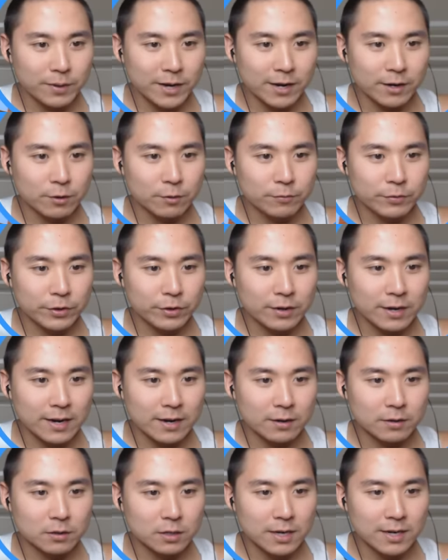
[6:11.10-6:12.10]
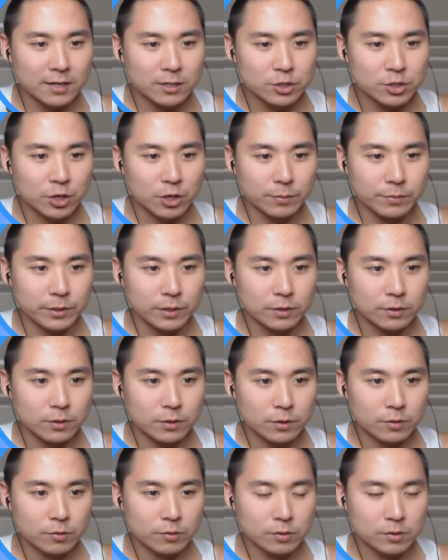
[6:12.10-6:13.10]
Bonnie over here kind of kind of chubby.
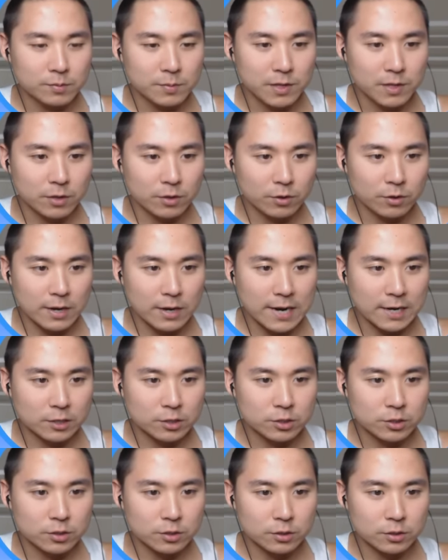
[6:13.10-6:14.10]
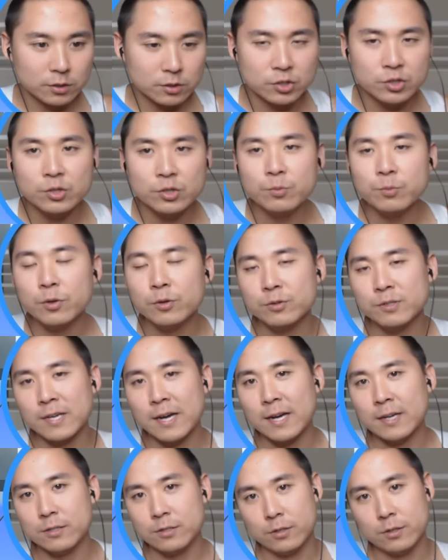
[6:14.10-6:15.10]
Let's make her extra sumo
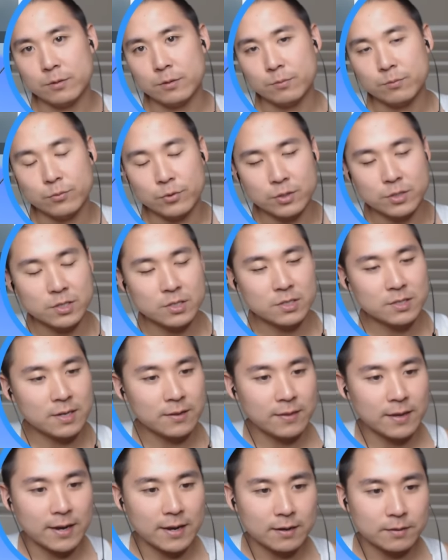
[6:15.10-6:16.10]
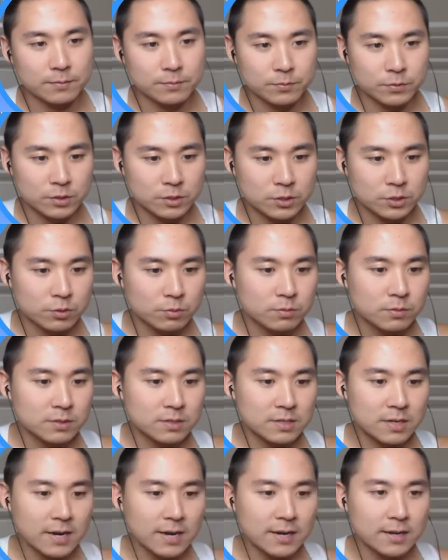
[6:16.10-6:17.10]
size her. Let's just say that. Suma
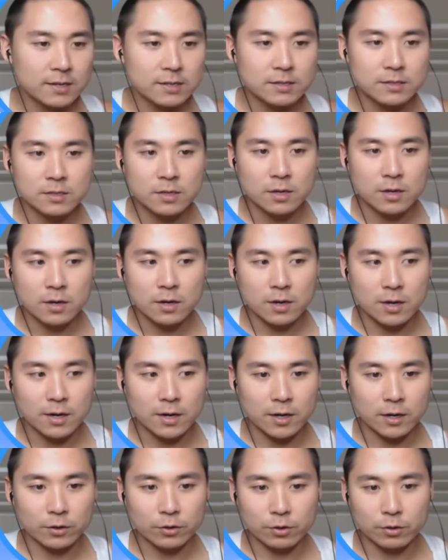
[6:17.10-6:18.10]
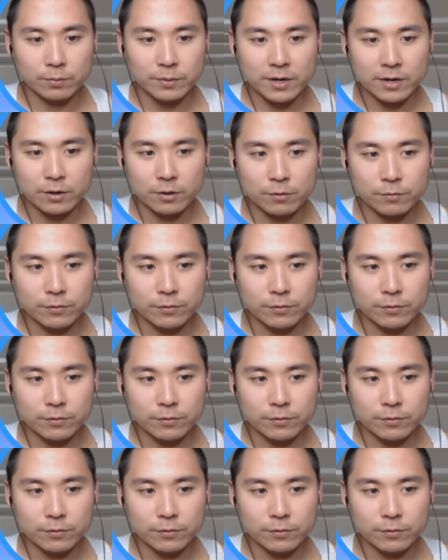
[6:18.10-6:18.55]
size uh, girl Bonnie